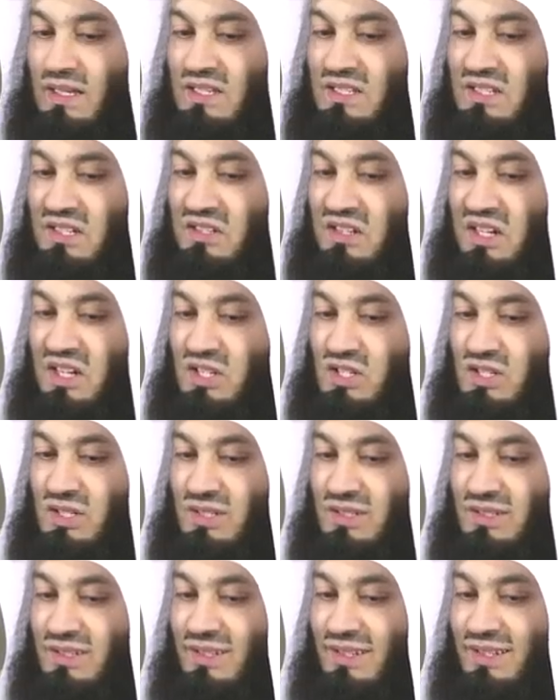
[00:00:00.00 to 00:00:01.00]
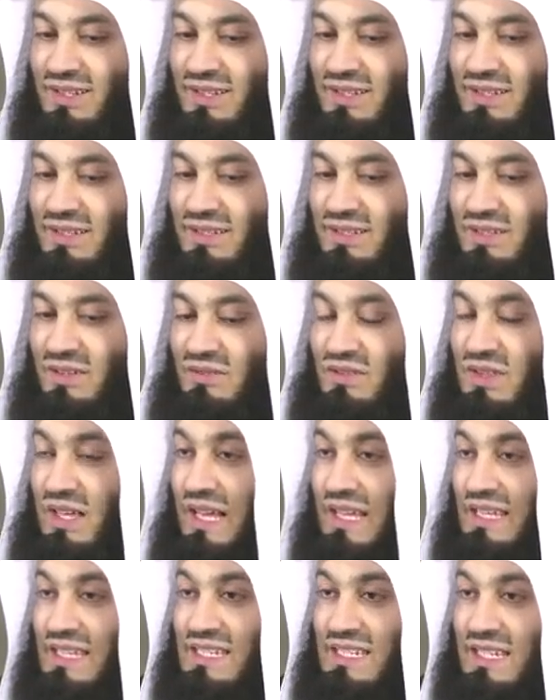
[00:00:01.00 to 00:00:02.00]
integration of
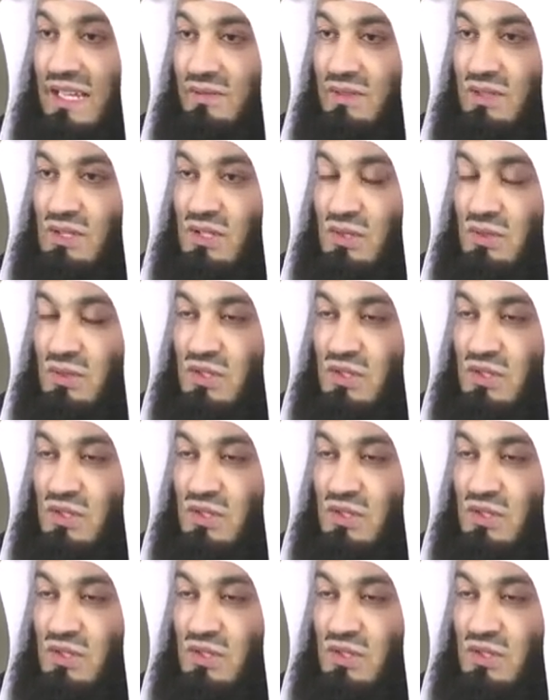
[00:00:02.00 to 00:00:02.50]
the highest level,